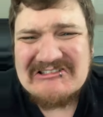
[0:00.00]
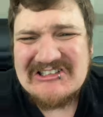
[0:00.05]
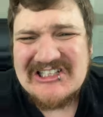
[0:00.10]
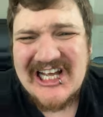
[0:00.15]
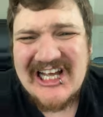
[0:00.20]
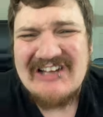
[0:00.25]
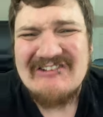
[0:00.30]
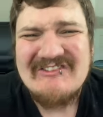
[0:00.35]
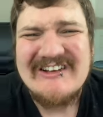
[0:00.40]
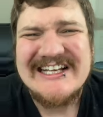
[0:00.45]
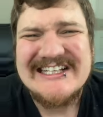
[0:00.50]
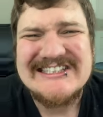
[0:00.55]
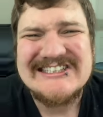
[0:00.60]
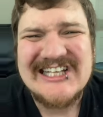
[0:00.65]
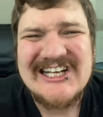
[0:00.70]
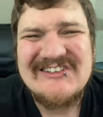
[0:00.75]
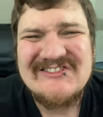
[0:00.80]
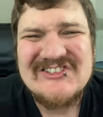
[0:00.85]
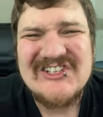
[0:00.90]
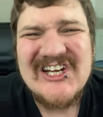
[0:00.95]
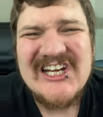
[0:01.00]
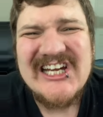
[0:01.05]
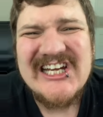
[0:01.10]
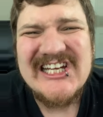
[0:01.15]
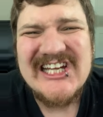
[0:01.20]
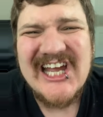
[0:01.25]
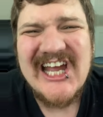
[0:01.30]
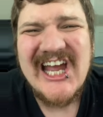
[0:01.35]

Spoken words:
Get me some drink.